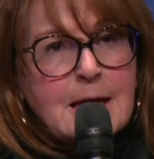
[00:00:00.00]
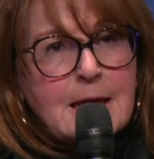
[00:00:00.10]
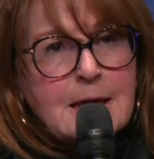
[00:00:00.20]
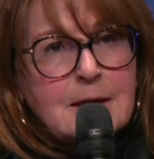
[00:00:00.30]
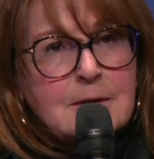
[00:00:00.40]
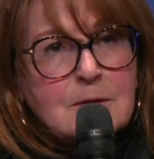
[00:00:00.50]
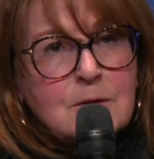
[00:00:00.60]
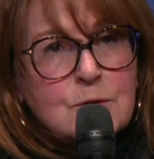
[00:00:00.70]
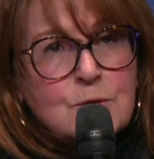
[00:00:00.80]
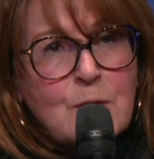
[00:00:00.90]

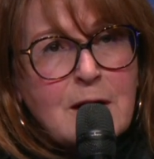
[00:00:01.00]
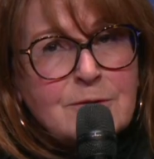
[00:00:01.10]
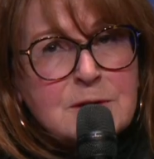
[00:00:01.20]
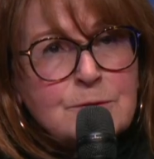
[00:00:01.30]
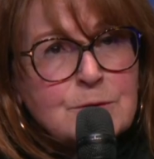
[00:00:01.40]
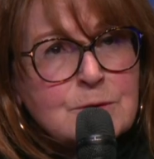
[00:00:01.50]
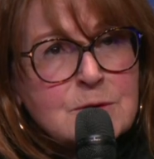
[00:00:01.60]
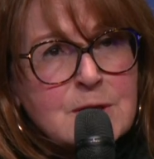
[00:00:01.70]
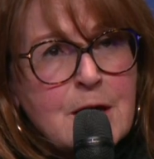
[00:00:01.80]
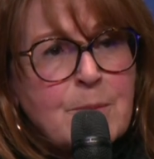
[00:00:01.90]
and to have
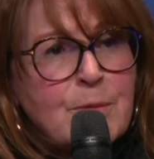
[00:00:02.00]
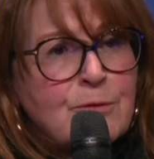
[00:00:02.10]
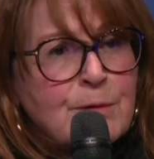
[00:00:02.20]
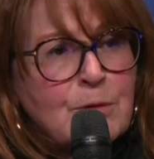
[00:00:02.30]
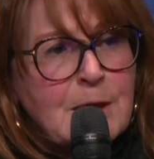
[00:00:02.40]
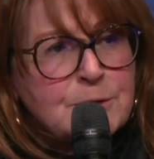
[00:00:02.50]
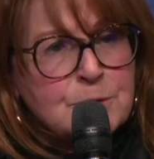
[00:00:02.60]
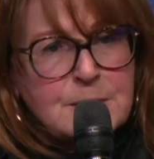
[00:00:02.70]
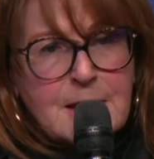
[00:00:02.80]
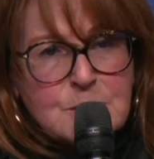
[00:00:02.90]
different type of
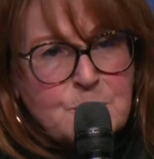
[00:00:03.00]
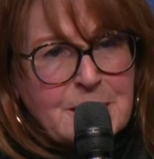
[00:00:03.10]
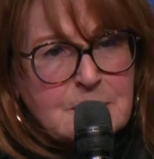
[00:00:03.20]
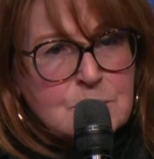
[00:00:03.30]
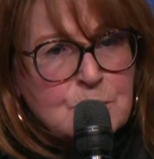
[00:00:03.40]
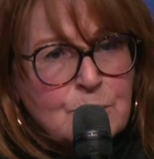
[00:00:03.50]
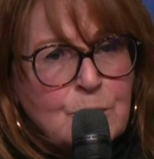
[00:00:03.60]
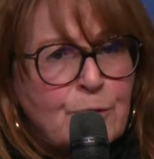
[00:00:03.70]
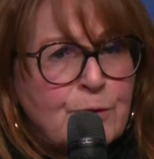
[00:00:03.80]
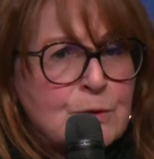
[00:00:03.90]
regulatory aspects. So
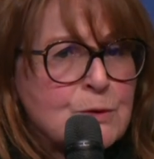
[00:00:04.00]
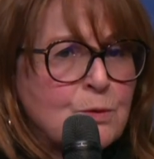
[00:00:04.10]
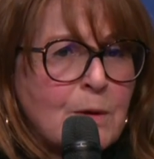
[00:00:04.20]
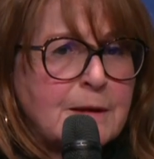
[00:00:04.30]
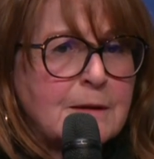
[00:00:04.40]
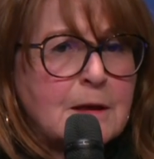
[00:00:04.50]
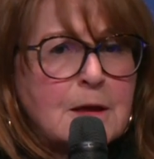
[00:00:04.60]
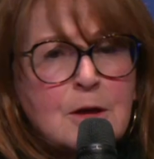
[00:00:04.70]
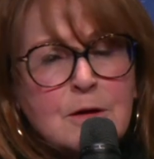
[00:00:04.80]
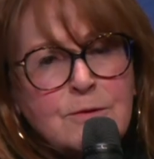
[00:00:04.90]
a first one
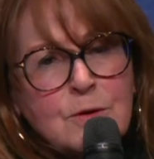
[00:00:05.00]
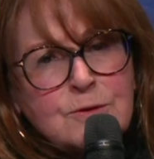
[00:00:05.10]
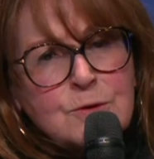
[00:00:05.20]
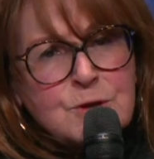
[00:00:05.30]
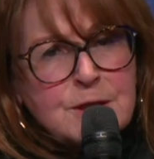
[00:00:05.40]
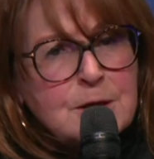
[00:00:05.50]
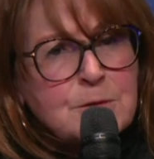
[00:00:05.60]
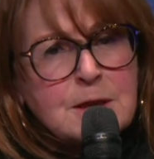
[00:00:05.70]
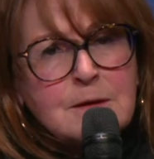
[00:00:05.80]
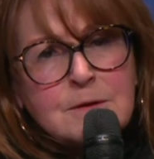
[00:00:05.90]
for the
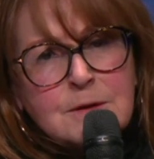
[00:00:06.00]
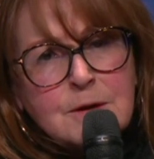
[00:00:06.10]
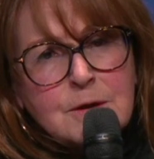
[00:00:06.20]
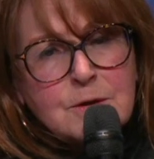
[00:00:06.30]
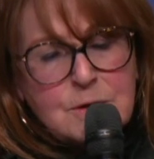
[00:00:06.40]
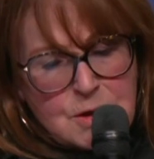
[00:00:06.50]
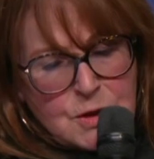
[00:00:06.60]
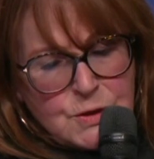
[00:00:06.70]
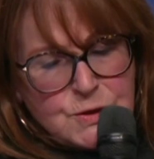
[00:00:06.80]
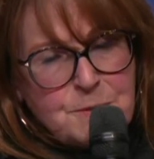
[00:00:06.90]
generic
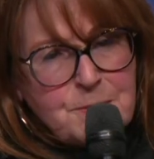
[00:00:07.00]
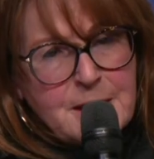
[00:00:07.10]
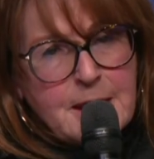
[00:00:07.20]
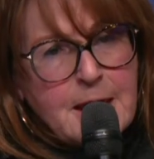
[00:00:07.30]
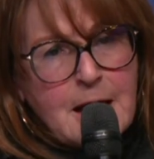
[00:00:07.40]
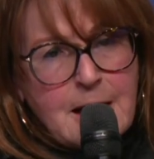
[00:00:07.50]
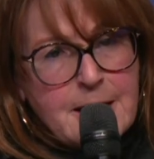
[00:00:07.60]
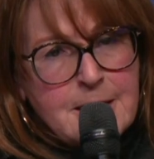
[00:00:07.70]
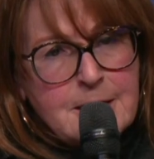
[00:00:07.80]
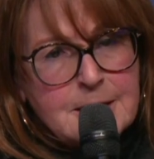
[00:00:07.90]

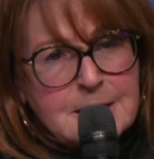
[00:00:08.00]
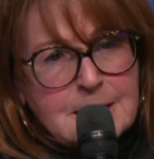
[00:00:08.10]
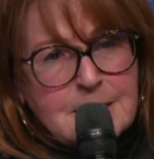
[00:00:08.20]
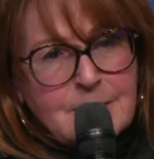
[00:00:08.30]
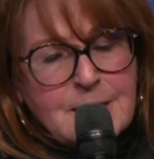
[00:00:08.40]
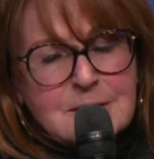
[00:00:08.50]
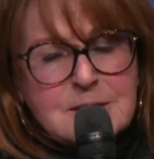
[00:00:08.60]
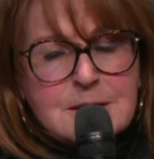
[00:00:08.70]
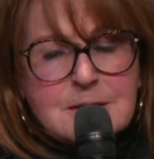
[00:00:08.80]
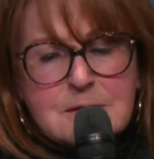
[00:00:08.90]
GPAI,
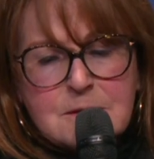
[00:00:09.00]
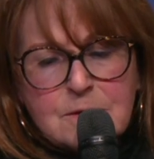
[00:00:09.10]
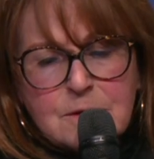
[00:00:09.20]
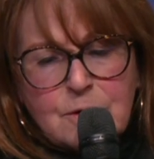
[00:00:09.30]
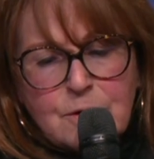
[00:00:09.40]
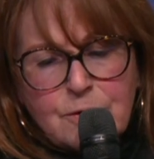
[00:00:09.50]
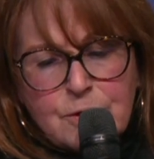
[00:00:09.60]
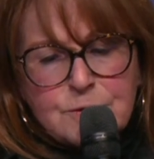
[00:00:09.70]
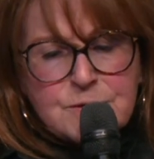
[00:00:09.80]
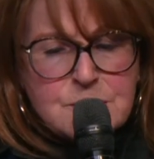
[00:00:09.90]
that is
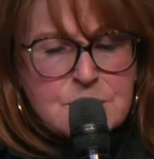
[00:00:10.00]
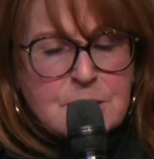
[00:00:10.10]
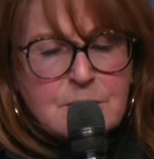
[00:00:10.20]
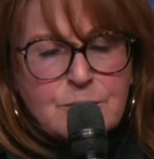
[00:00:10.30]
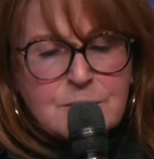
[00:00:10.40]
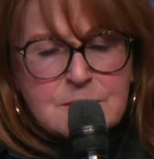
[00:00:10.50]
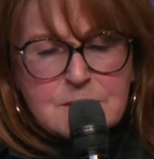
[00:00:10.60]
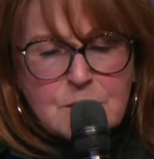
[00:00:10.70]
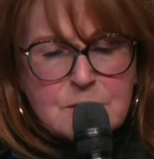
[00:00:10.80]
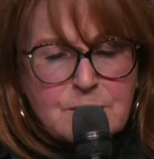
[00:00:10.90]
consisting, for
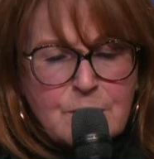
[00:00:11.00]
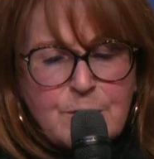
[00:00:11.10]
instance, very